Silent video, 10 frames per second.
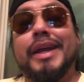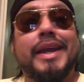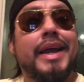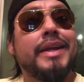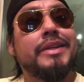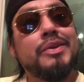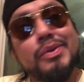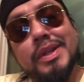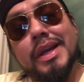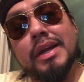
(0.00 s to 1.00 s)
I can't
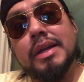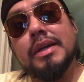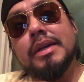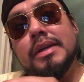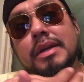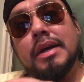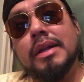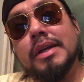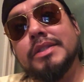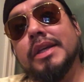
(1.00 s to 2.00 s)
do that
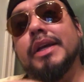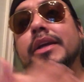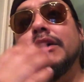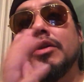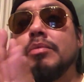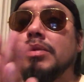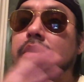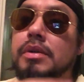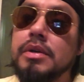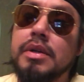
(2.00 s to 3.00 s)
unless I get help.
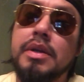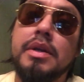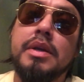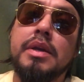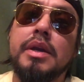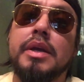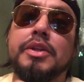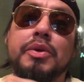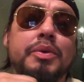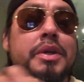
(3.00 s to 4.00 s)

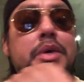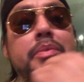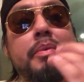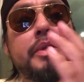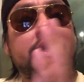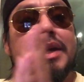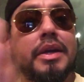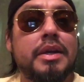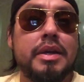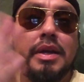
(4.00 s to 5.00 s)
And the only help I'm gonna get